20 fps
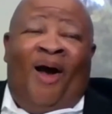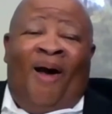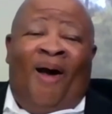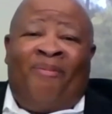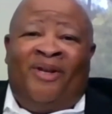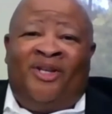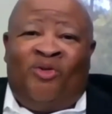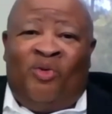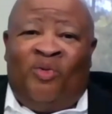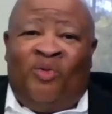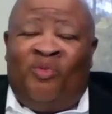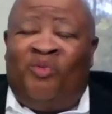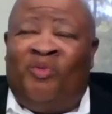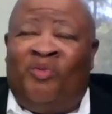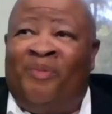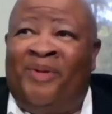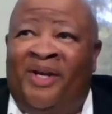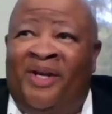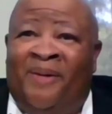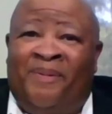probably
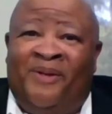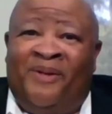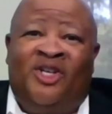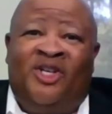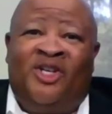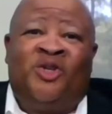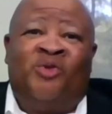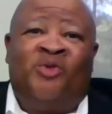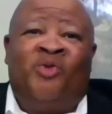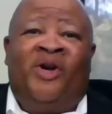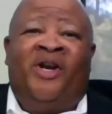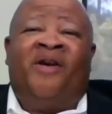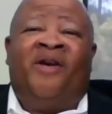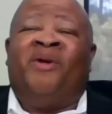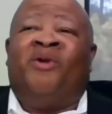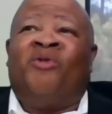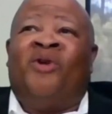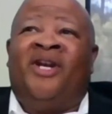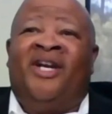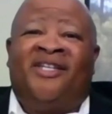would be in a position where
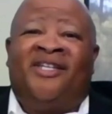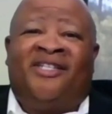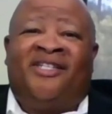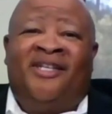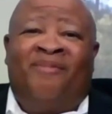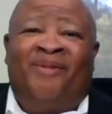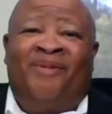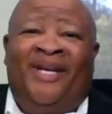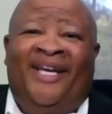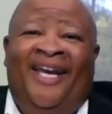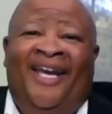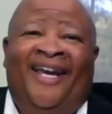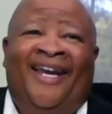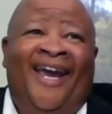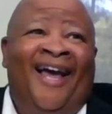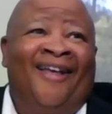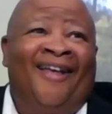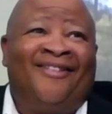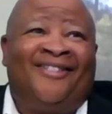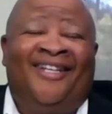they'd be ready to send me to
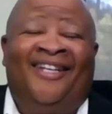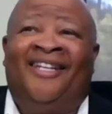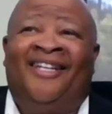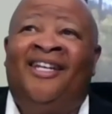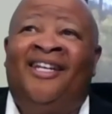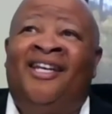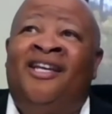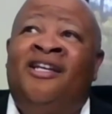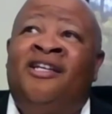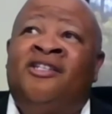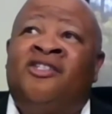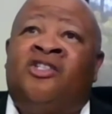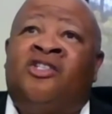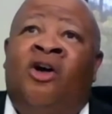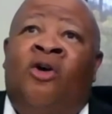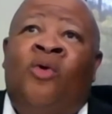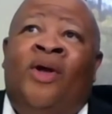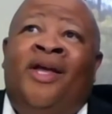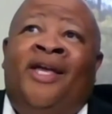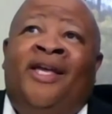get counseling.
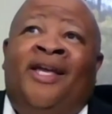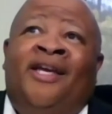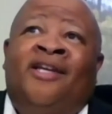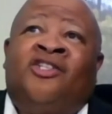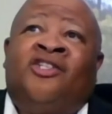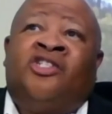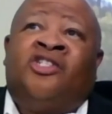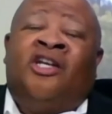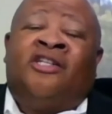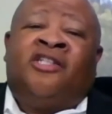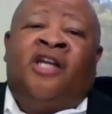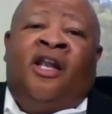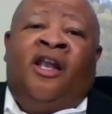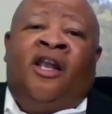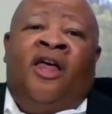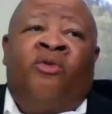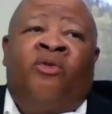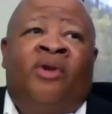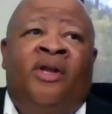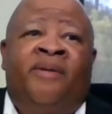So it's just a
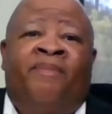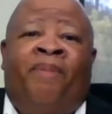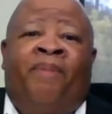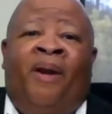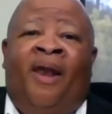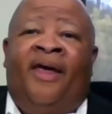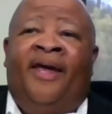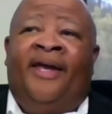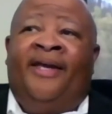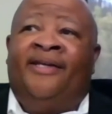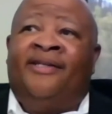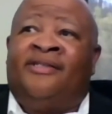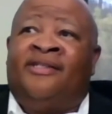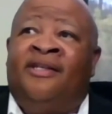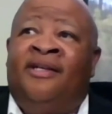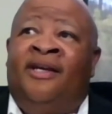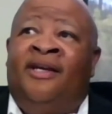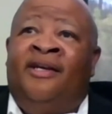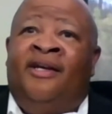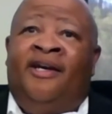lonely
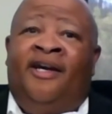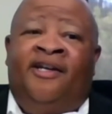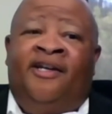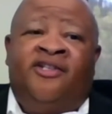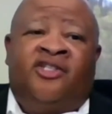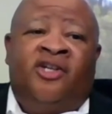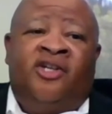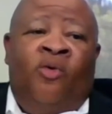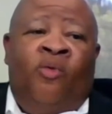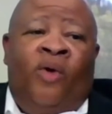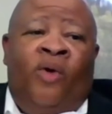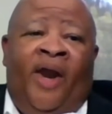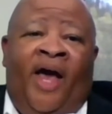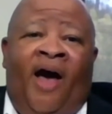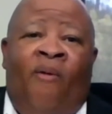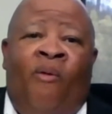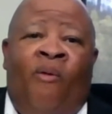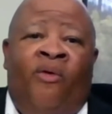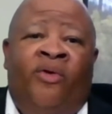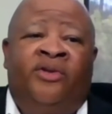place. And so what
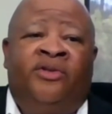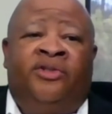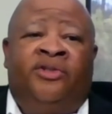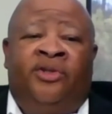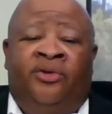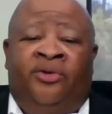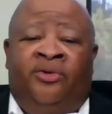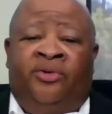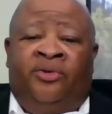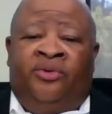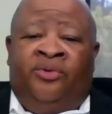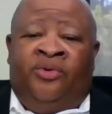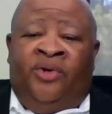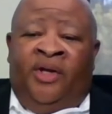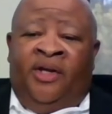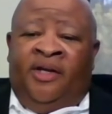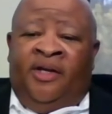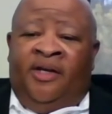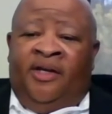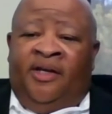I want to do
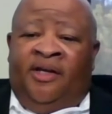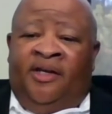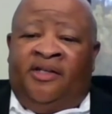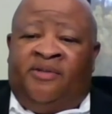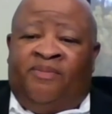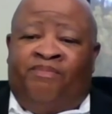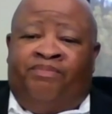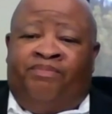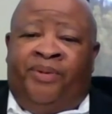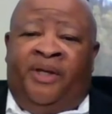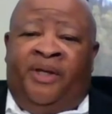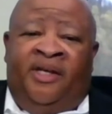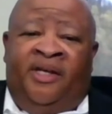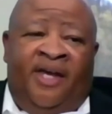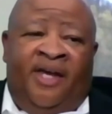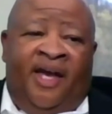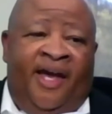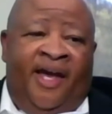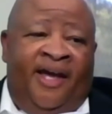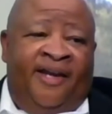is
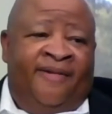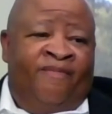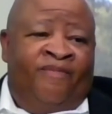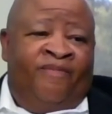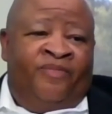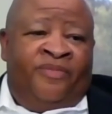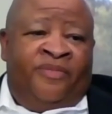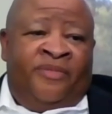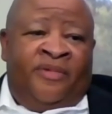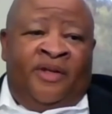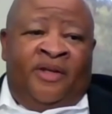be that